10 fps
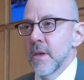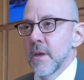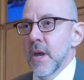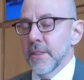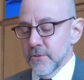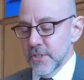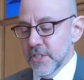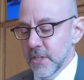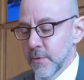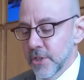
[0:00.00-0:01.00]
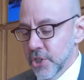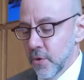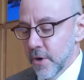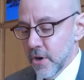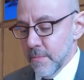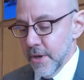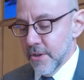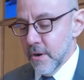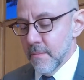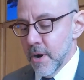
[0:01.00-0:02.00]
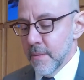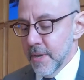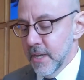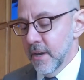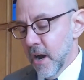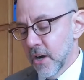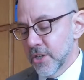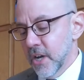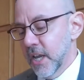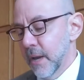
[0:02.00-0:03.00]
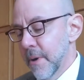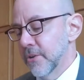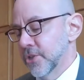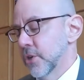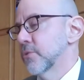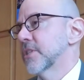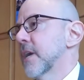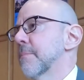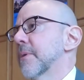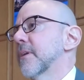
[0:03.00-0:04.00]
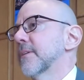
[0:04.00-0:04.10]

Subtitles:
And there's a scene where Jo and her mother, Marmee, are talking about Jo's temper.